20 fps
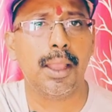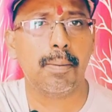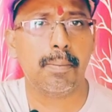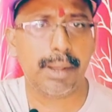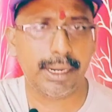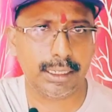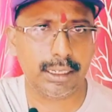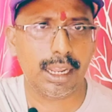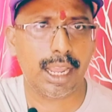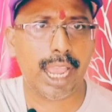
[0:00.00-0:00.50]

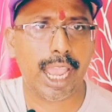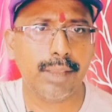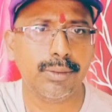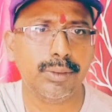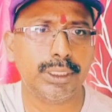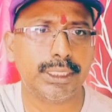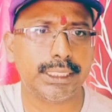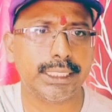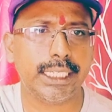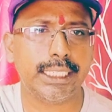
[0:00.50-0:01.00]
But I
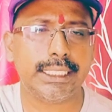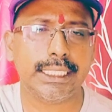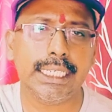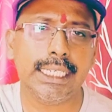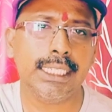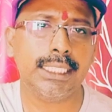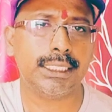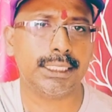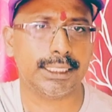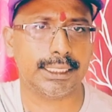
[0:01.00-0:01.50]
would say
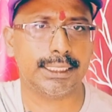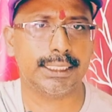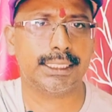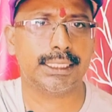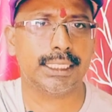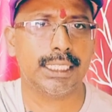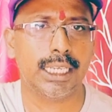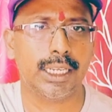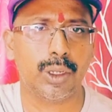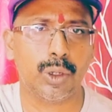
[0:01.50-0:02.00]

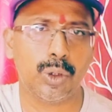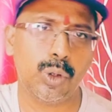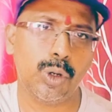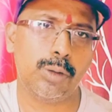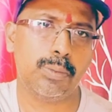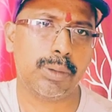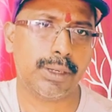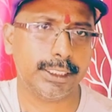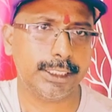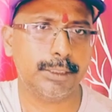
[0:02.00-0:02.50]
teachers
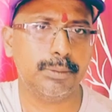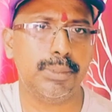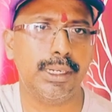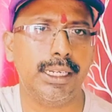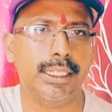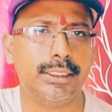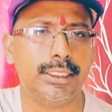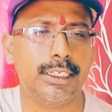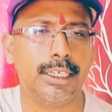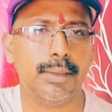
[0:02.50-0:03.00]
could
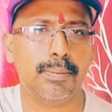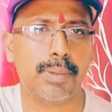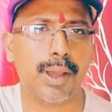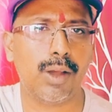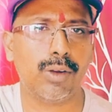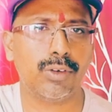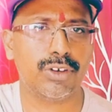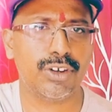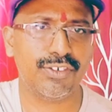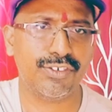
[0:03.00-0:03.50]
possibly think
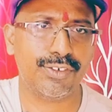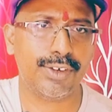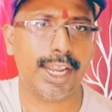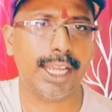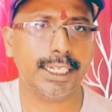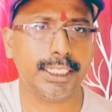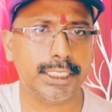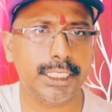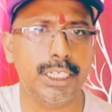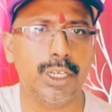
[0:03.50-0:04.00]
about
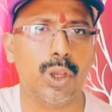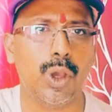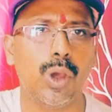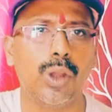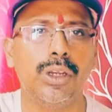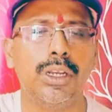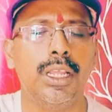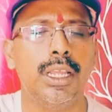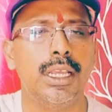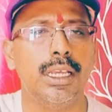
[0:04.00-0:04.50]
reflecting
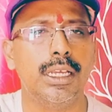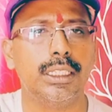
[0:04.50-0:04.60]
on